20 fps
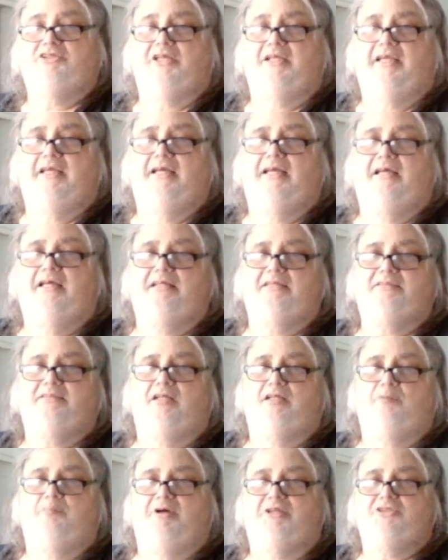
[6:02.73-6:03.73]
of kids
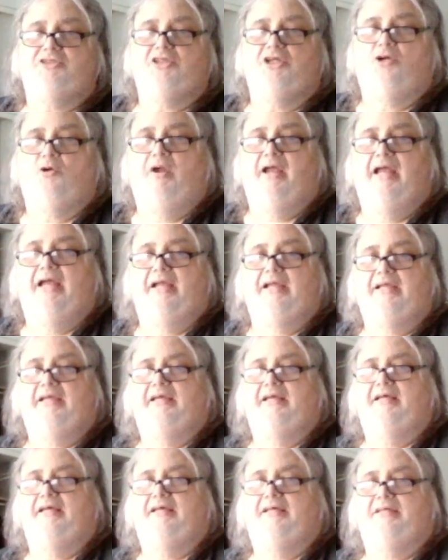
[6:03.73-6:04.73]
and a bunch of
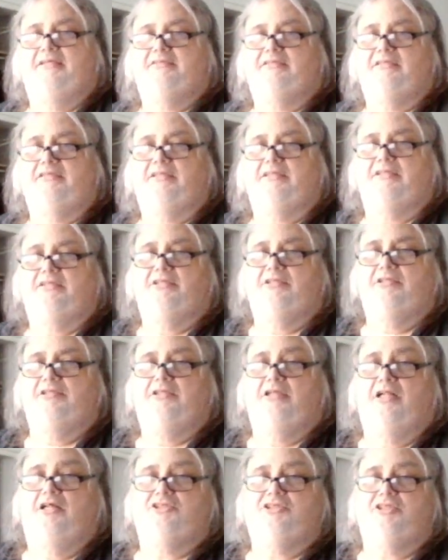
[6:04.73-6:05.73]
grandkids, and
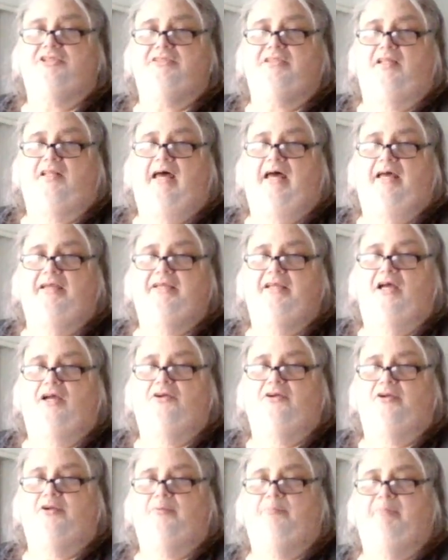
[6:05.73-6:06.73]
you know, she's a lot
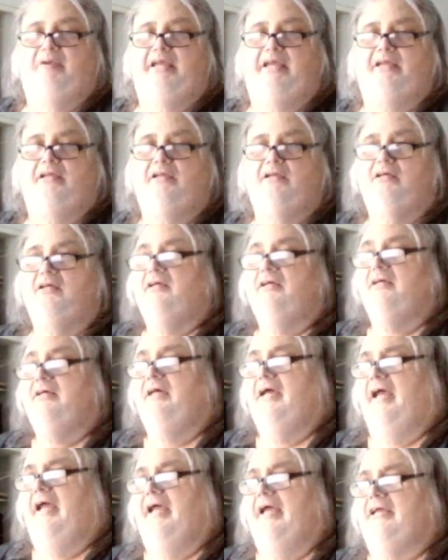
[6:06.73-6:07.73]
younger than me.
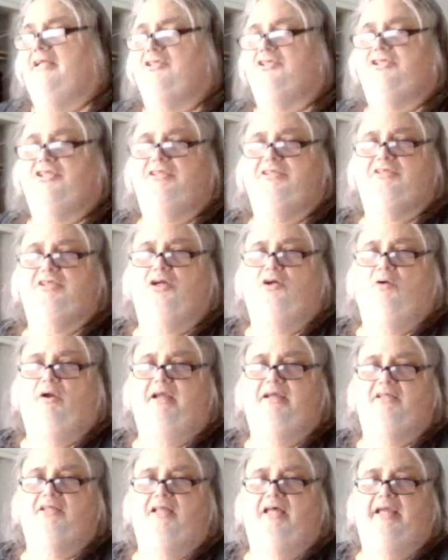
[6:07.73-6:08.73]
And she's a
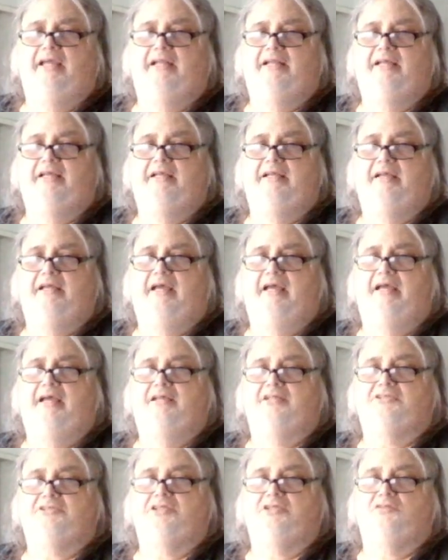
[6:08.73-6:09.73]
great lady,
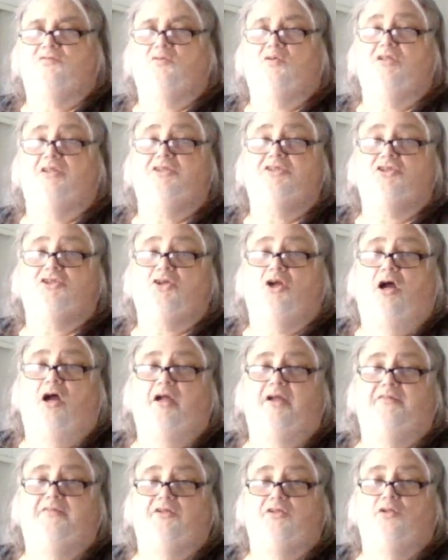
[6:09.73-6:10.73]
and she's really
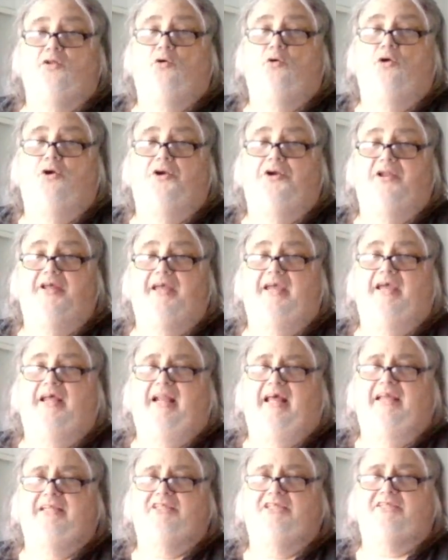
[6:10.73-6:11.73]
strong in the Lord.
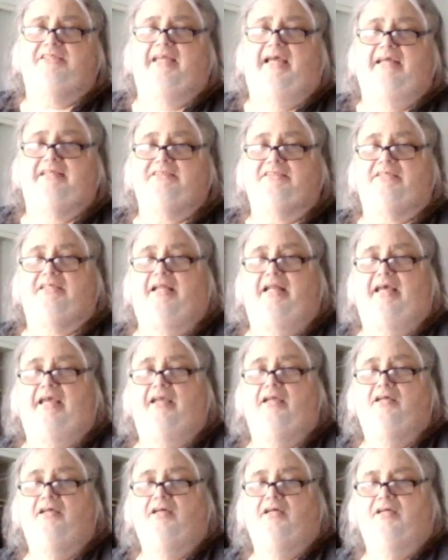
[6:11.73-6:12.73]
And I just ask
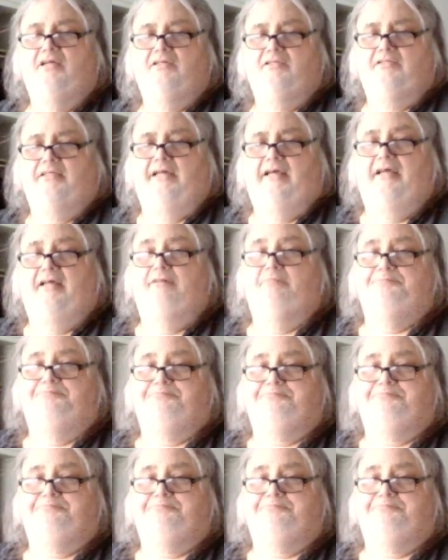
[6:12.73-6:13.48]
today that